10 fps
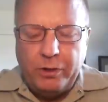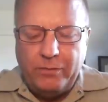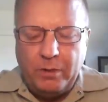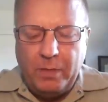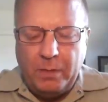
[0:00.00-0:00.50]
most
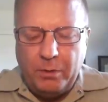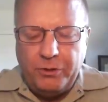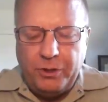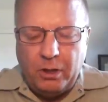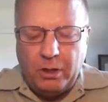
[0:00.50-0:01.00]
of our
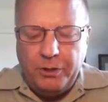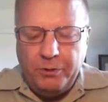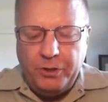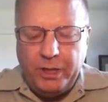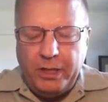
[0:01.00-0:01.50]
members are
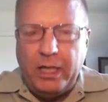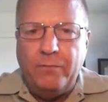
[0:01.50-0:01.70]
using